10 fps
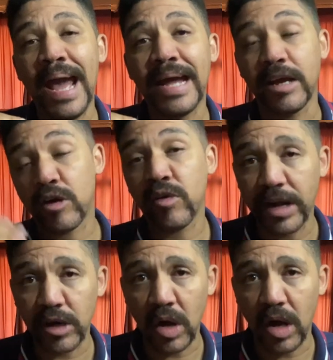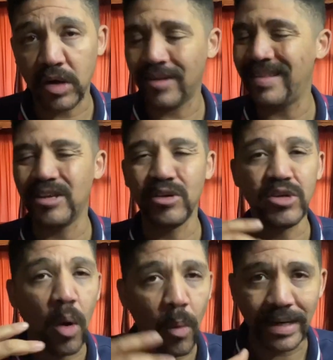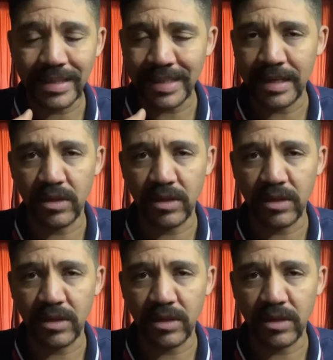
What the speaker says: add a credit card on there and you don't want to take